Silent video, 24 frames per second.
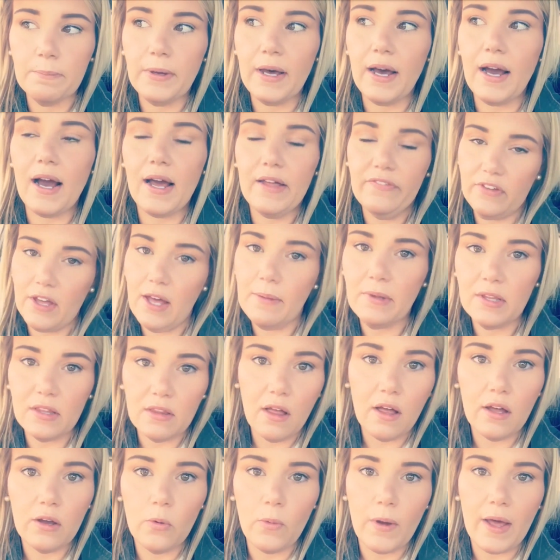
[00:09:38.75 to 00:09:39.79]
But I've come a
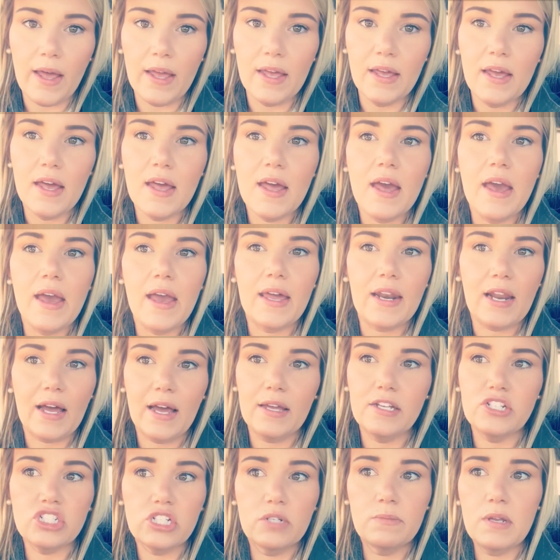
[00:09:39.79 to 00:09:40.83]
long way, and
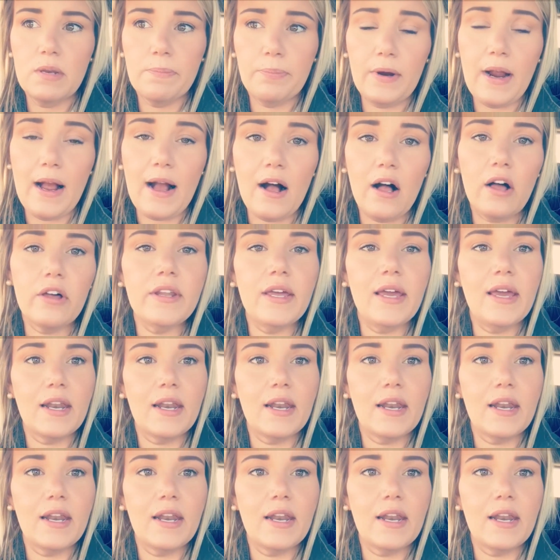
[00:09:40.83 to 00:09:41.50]
I should be proud,